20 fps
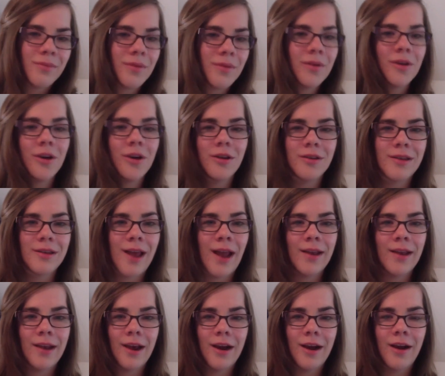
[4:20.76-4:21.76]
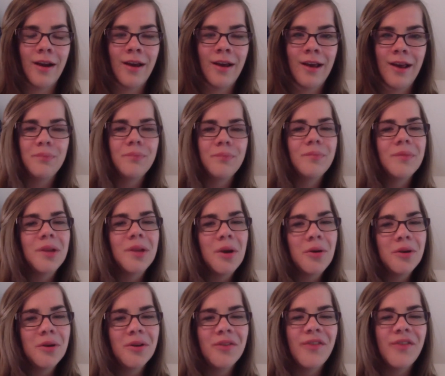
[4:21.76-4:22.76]
Good satire.
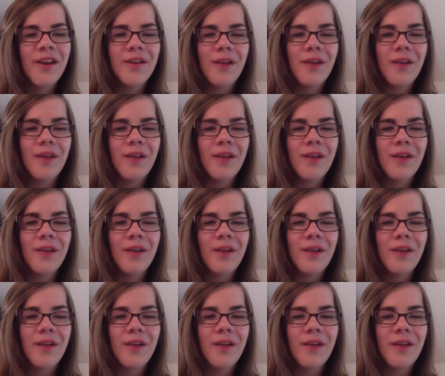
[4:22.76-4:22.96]
Don't know if I'd